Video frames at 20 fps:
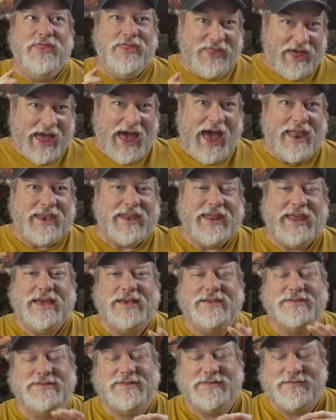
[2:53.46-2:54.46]
That
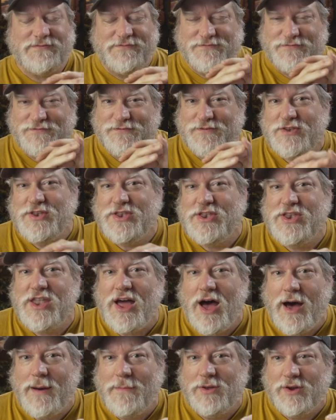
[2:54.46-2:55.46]
is
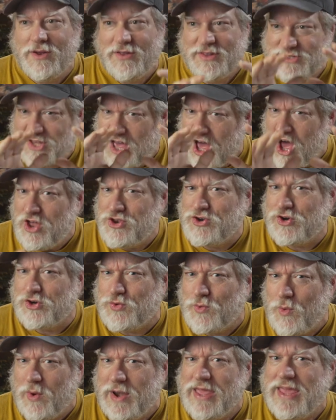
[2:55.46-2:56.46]
phenomenal. It's under
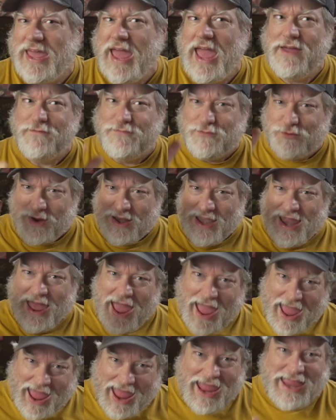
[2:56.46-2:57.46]
20K for an
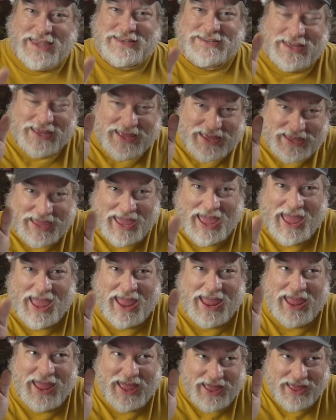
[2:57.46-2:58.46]

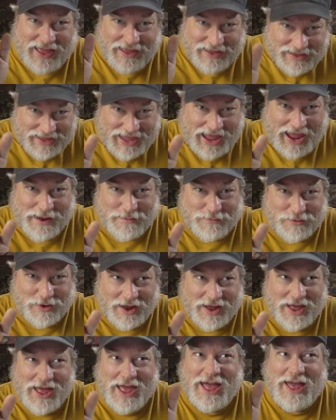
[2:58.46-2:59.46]
8K
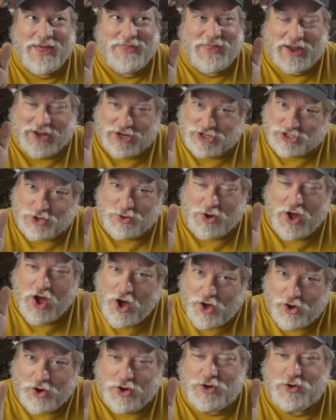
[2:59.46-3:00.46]
camera that can shoot
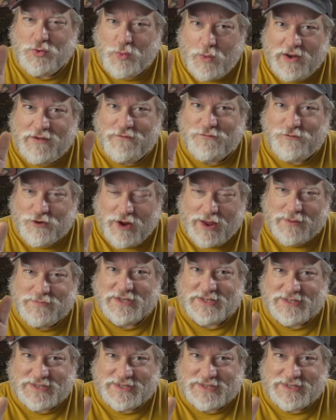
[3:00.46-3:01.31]
120 frames a